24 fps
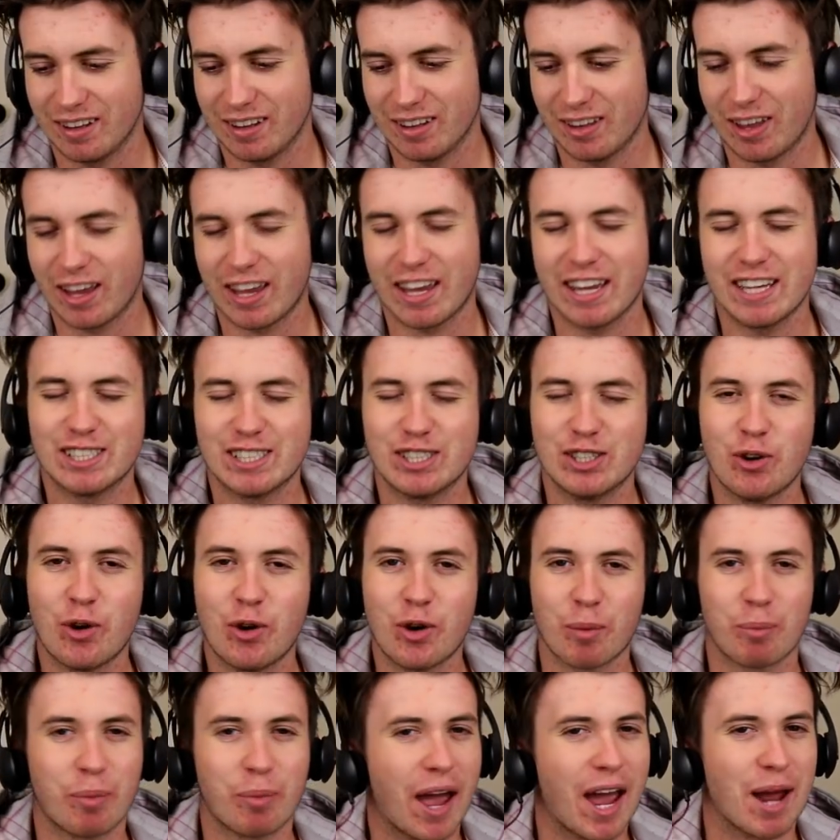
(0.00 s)
Like, he's
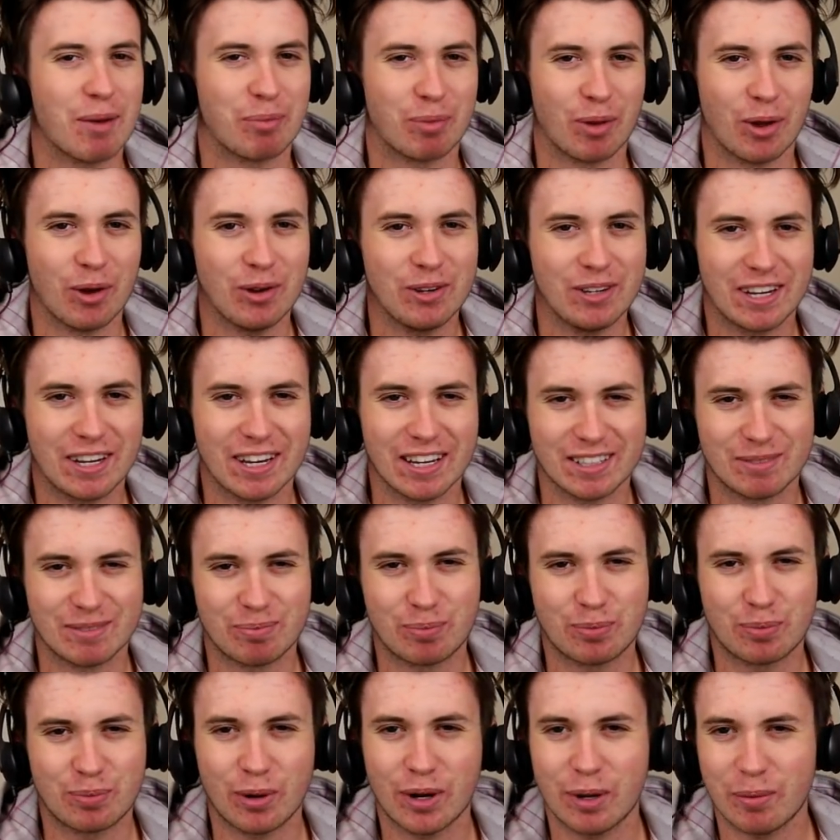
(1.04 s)
not a bad bloke. You can
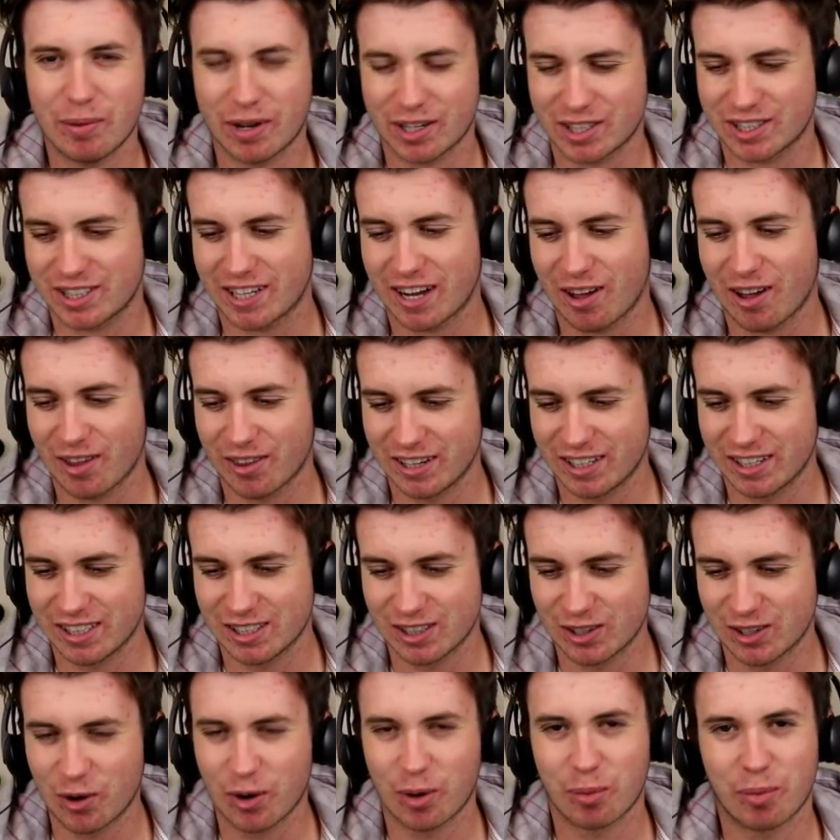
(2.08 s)
pretty much tell that he's
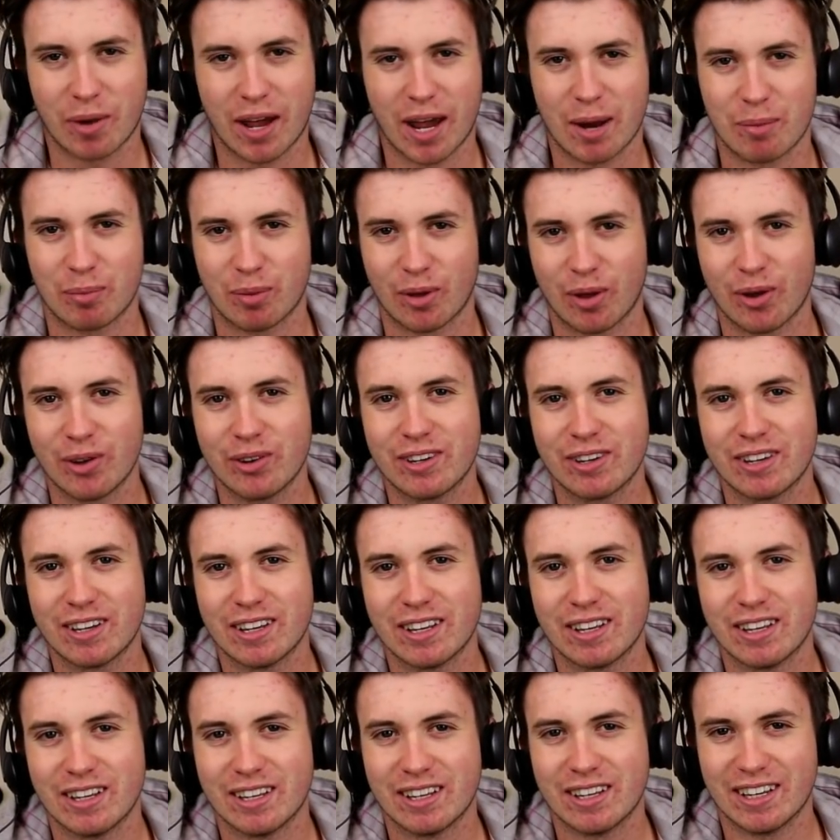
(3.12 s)
not a bad bloke.
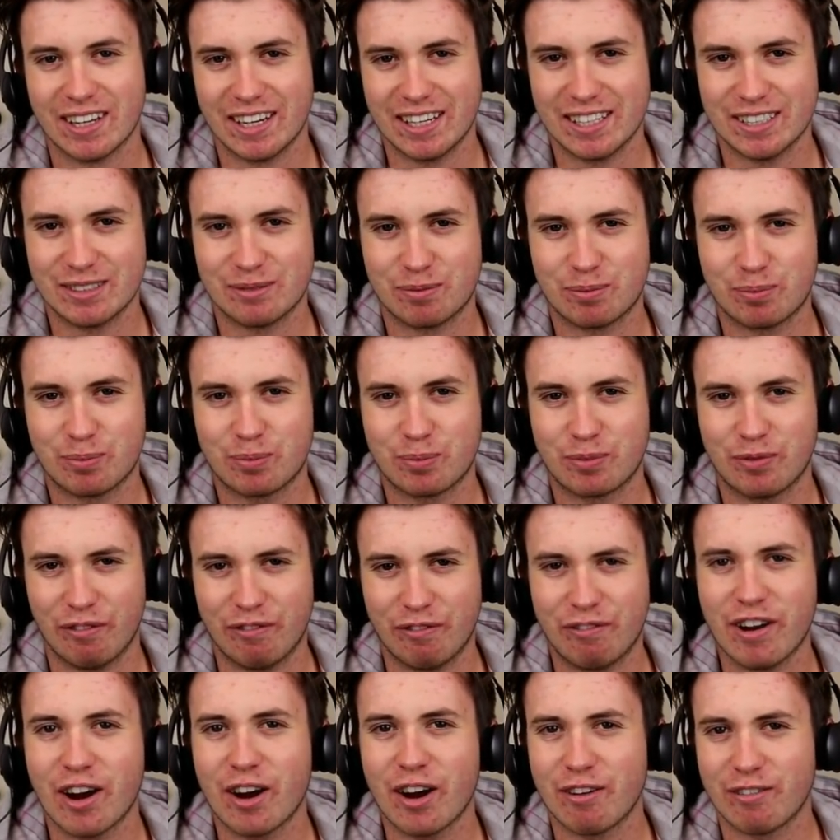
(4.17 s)
He's
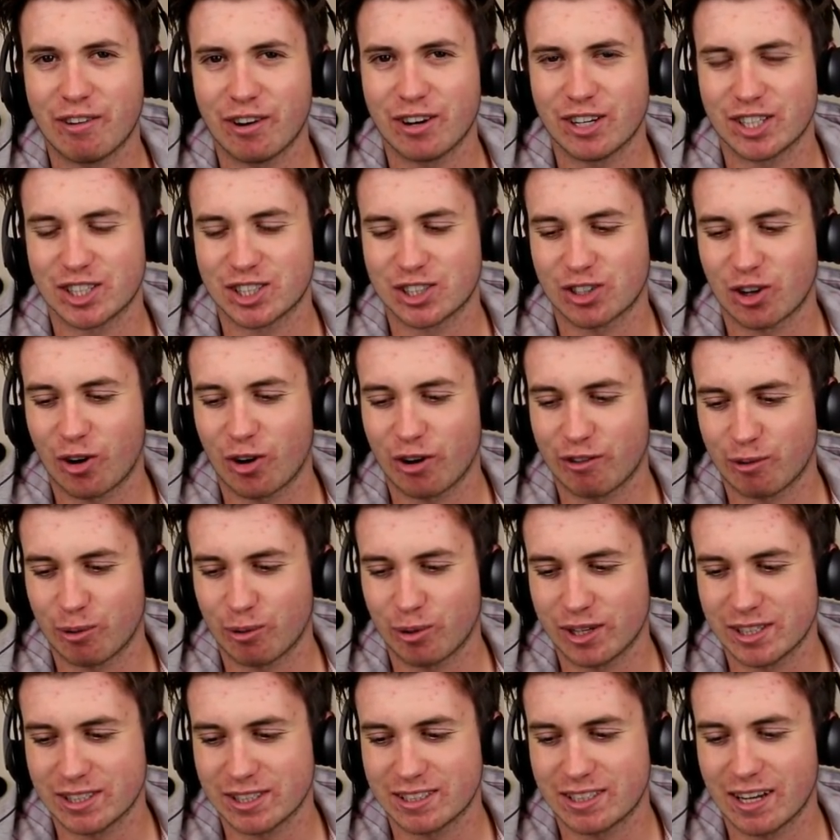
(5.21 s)
very, very sorry for
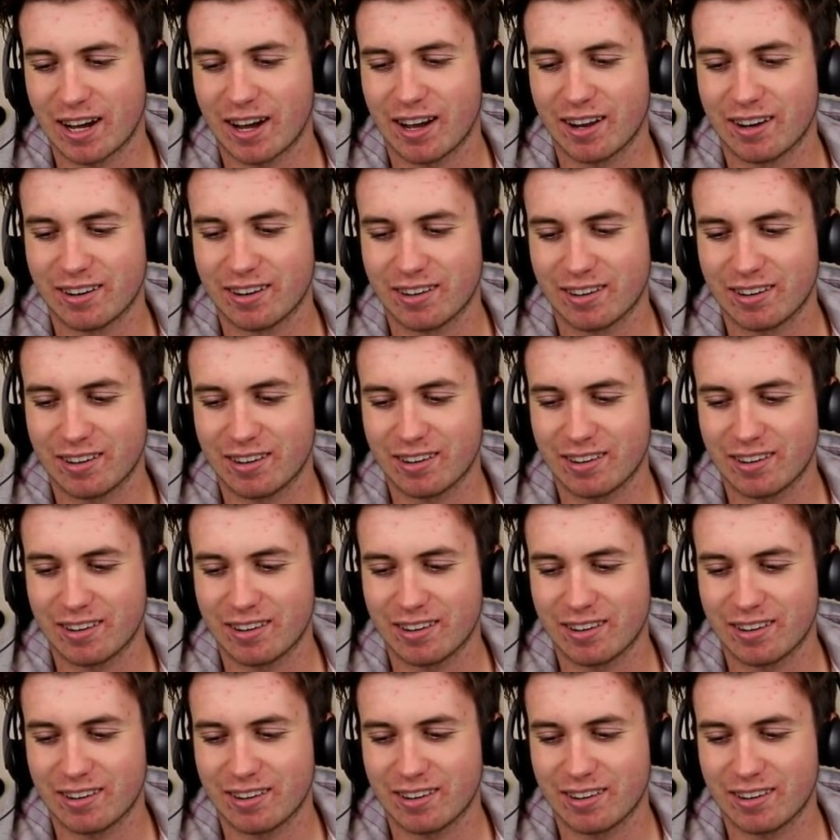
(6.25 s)
what he's done.